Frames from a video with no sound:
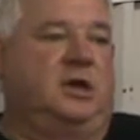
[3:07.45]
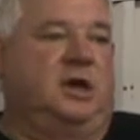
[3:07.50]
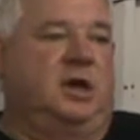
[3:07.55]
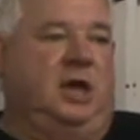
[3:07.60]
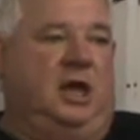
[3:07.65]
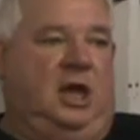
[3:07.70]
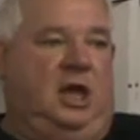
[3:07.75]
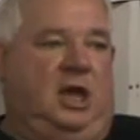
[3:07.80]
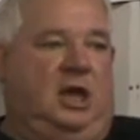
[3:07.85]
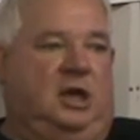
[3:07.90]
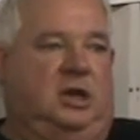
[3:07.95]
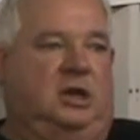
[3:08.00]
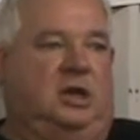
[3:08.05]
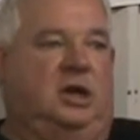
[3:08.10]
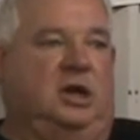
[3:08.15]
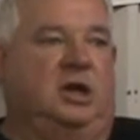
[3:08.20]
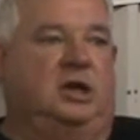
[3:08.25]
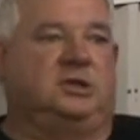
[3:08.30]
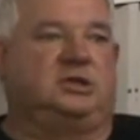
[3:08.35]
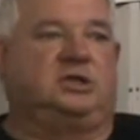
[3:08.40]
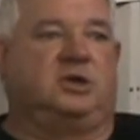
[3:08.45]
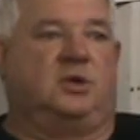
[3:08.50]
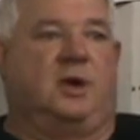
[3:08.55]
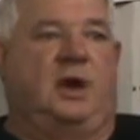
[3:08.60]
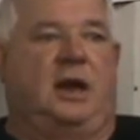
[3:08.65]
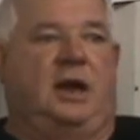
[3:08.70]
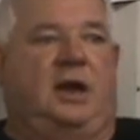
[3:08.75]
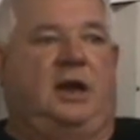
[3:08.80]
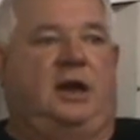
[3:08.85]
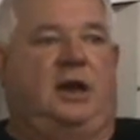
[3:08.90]
And so
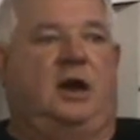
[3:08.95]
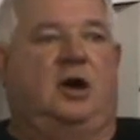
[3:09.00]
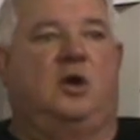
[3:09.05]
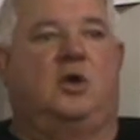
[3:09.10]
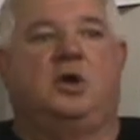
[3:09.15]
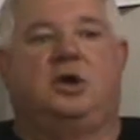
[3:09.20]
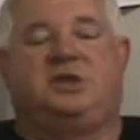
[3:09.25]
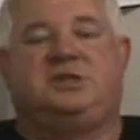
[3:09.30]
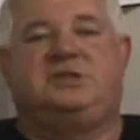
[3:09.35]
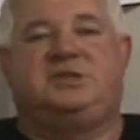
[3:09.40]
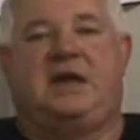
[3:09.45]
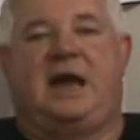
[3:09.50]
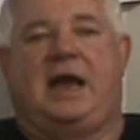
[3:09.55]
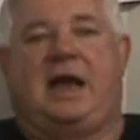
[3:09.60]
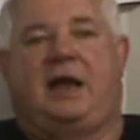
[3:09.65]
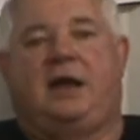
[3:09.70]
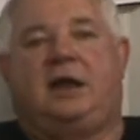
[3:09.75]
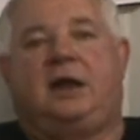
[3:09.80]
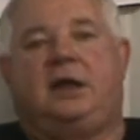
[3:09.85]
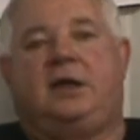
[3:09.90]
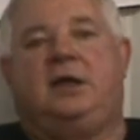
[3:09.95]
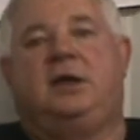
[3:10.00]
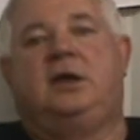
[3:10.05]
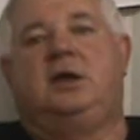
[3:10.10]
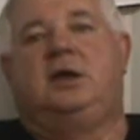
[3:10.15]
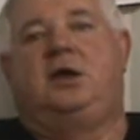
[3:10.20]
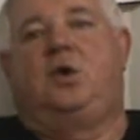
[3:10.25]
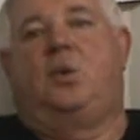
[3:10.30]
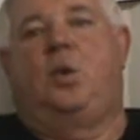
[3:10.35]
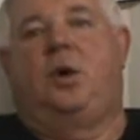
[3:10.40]
I know exactly
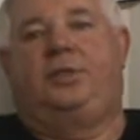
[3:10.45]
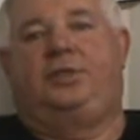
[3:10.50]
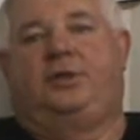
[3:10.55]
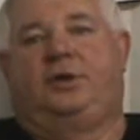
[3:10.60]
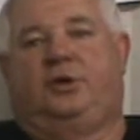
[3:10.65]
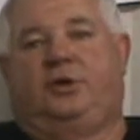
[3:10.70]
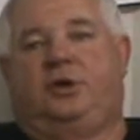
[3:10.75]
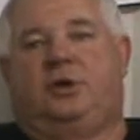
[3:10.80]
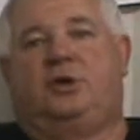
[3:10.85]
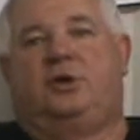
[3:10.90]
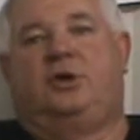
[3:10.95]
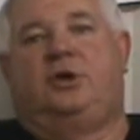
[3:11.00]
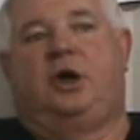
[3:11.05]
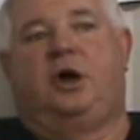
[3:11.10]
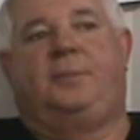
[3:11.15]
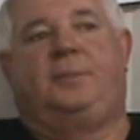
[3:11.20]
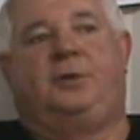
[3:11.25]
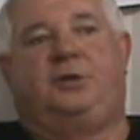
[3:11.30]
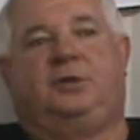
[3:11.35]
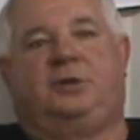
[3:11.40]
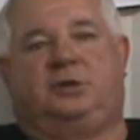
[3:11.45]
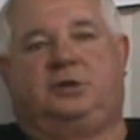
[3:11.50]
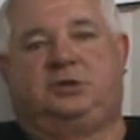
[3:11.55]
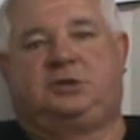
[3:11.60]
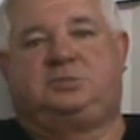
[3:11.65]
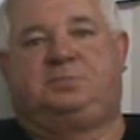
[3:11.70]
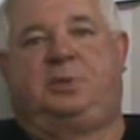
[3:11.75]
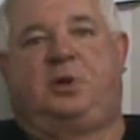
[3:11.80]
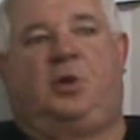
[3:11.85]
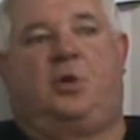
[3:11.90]
what they're doing up until
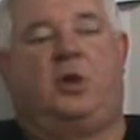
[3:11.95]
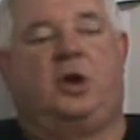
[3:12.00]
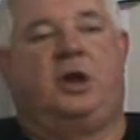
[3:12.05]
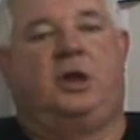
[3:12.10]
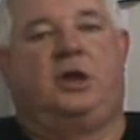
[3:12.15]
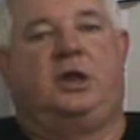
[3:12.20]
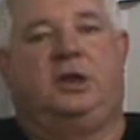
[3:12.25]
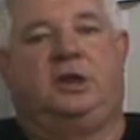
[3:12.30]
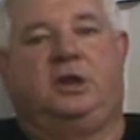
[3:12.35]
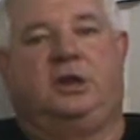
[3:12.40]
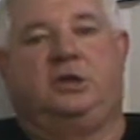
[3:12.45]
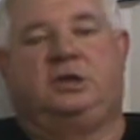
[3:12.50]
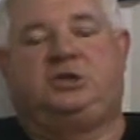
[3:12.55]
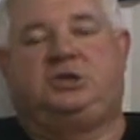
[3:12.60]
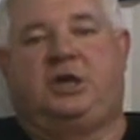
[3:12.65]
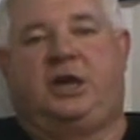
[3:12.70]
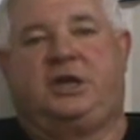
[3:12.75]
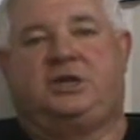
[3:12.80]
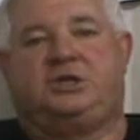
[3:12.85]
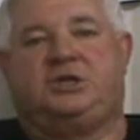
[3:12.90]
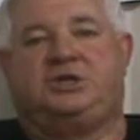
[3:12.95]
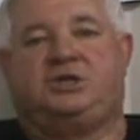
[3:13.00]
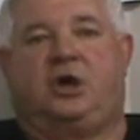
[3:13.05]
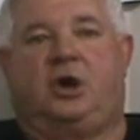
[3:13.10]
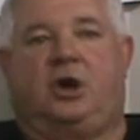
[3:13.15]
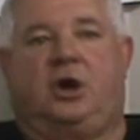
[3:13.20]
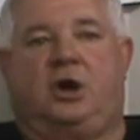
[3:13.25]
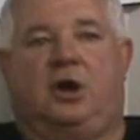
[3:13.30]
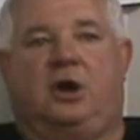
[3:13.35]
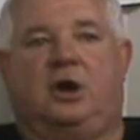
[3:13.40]
this point, and then the chances
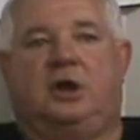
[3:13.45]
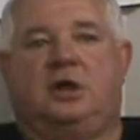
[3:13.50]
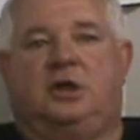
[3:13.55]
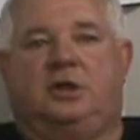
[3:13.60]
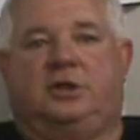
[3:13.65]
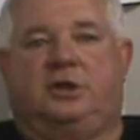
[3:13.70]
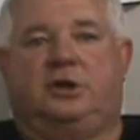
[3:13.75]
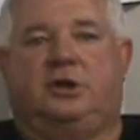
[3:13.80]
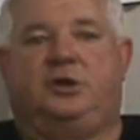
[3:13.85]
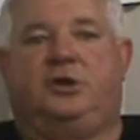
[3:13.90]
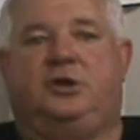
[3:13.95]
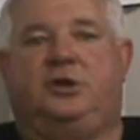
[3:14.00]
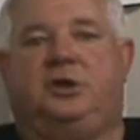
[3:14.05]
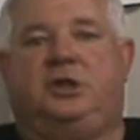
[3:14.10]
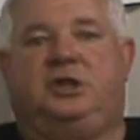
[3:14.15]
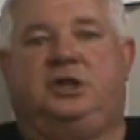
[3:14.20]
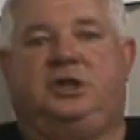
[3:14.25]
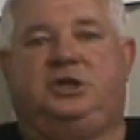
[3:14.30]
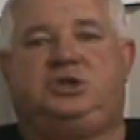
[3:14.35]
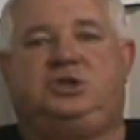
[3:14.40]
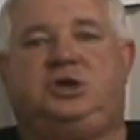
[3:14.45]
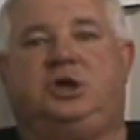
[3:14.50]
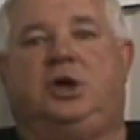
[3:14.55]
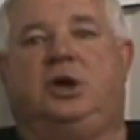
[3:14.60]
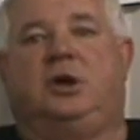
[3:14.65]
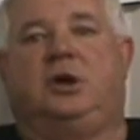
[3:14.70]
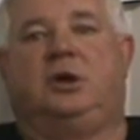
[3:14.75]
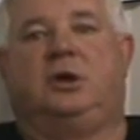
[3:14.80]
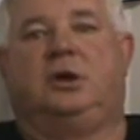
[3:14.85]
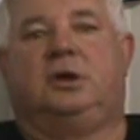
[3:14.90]
are they'll do it this
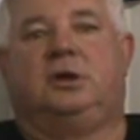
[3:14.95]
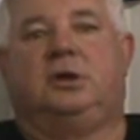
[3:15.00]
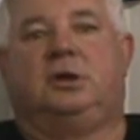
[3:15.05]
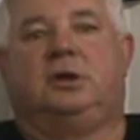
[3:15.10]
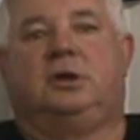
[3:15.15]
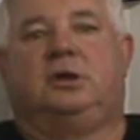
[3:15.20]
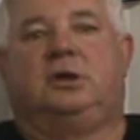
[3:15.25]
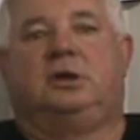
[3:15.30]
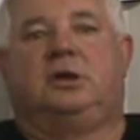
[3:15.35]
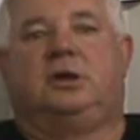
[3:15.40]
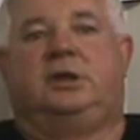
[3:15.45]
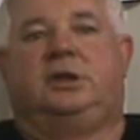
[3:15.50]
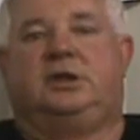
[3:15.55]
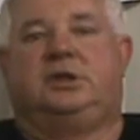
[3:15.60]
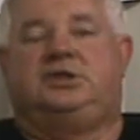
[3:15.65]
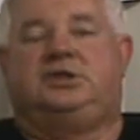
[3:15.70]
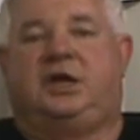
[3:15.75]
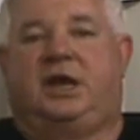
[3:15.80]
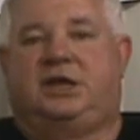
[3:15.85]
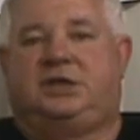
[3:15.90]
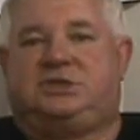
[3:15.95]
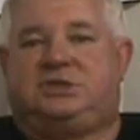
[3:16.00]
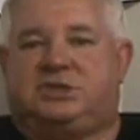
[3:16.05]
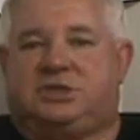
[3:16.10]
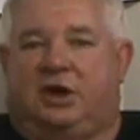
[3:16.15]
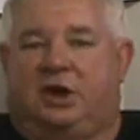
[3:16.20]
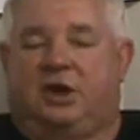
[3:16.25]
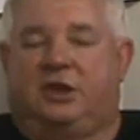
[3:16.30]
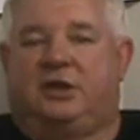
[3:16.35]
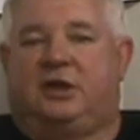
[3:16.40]
year, and then
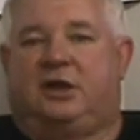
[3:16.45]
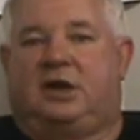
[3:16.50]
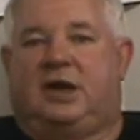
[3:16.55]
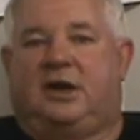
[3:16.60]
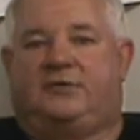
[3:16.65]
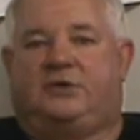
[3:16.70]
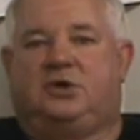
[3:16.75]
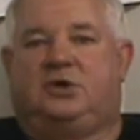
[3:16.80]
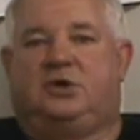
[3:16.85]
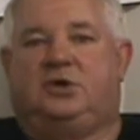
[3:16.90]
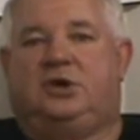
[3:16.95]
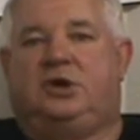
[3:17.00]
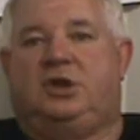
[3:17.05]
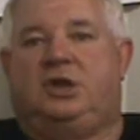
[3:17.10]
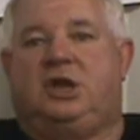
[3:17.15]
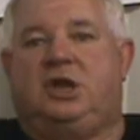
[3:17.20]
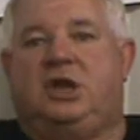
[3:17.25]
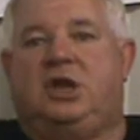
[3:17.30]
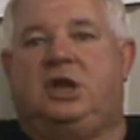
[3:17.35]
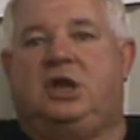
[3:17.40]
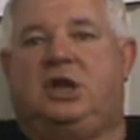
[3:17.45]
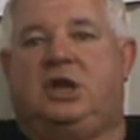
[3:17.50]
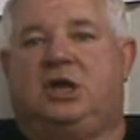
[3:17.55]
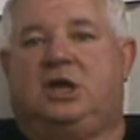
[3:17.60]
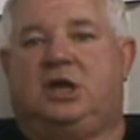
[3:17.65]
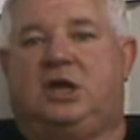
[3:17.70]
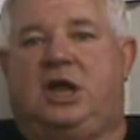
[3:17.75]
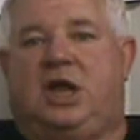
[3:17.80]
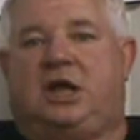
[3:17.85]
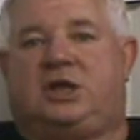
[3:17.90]
chances are they'll have to do it again
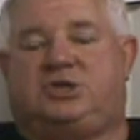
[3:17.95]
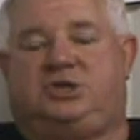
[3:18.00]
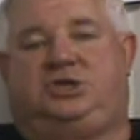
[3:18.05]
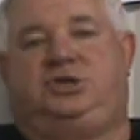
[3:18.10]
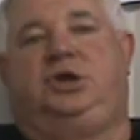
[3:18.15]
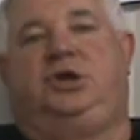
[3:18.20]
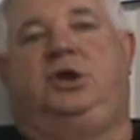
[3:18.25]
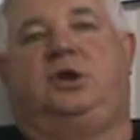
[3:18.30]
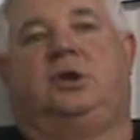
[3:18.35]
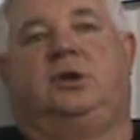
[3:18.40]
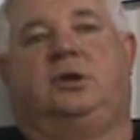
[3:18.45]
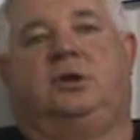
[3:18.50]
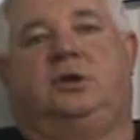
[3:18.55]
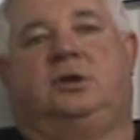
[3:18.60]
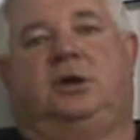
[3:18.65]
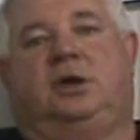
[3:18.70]
next year.